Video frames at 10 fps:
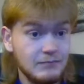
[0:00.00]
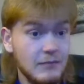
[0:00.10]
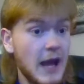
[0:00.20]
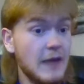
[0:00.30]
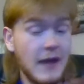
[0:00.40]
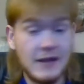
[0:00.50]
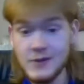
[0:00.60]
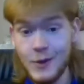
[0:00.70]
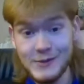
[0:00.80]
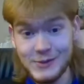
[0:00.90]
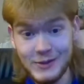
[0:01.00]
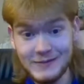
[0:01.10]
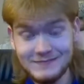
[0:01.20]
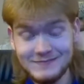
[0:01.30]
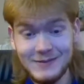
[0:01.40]
And that's always good.
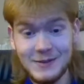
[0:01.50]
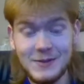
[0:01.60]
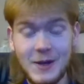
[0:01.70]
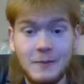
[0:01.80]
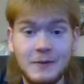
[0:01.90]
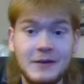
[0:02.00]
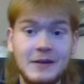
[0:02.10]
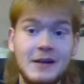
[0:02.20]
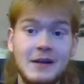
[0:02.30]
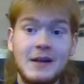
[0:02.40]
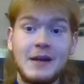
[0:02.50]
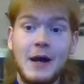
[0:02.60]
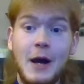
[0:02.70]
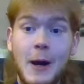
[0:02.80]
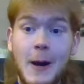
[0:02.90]
So,
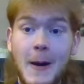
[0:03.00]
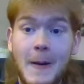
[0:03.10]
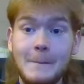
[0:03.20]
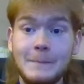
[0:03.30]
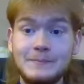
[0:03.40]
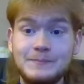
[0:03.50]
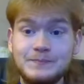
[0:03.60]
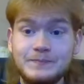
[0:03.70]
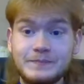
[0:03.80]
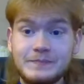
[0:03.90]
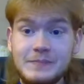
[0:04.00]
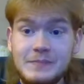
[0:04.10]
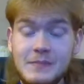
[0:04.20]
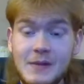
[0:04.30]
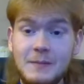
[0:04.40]

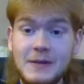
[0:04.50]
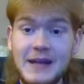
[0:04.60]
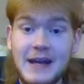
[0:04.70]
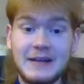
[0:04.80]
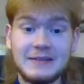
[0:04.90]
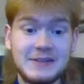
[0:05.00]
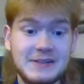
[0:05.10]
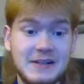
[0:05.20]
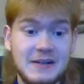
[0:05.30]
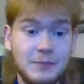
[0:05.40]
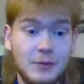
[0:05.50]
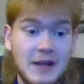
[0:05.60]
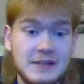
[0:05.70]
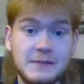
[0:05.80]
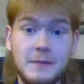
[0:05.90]
but yeah, just an
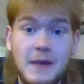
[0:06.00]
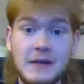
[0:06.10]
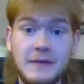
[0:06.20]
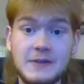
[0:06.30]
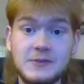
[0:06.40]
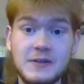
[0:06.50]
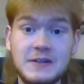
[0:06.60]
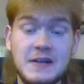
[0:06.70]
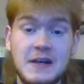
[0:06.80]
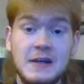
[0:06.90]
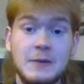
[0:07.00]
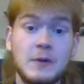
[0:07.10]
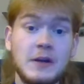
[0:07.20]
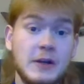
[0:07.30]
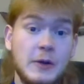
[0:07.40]
impressive amount of entries.
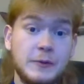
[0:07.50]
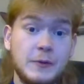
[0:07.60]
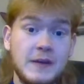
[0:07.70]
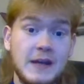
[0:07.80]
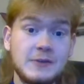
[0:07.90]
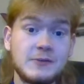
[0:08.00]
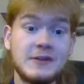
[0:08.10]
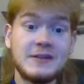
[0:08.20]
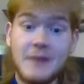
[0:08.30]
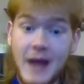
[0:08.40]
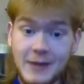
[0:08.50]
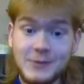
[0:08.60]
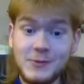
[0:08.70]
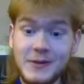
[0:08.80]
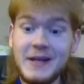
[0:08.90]
We're going to go through the entries,
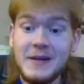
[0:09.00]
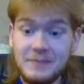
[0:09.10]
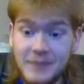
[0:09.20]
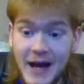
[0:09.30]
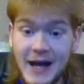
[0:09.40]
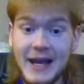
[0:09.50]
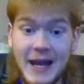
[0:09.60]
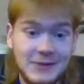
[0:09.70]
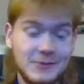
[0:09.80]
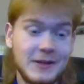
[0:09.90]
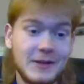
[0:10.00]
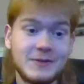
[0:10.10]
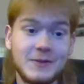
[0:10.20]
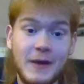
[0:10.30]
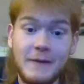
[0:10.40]
entry by entry here.
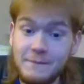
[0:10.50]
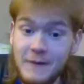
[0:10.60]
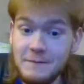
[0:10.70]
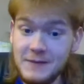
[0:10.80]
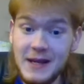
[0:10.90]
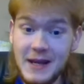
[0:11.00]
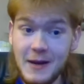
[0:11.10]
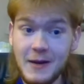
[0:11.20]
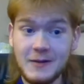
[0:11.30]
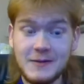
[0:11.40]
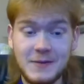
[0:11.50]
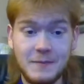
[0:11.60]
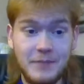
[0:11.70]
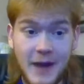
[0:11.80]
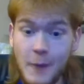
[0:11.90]
So we have 50 here. So
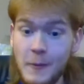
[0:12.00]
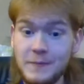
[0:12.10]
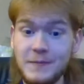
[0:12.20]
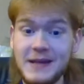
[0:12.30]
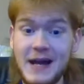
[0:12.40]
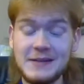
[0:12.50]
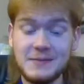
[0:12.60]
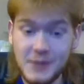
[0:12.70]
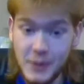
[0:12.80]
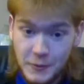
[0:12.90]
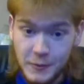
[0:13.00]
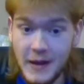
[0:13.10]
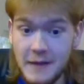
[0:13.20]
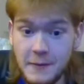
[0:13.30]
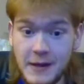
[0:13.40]
bear with me, guys. I'm going to go through
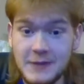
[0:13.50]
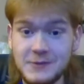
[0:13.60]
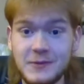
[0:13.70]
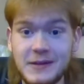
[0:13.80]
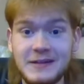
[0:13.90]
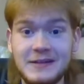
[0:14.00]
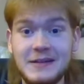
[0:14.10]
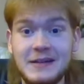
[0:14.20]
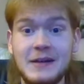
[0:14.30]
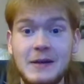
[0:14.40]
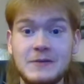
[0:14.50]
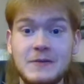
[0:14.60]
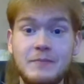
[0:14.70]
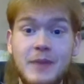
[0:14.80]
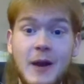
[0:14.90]
every entry. So
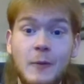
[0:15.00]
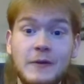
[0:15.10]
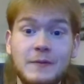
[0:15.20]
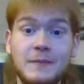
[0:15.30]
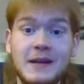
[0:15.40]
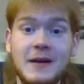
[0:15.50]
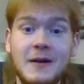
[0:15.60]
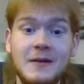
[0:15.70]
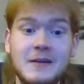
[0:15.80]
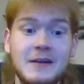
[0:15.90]
bear with me here.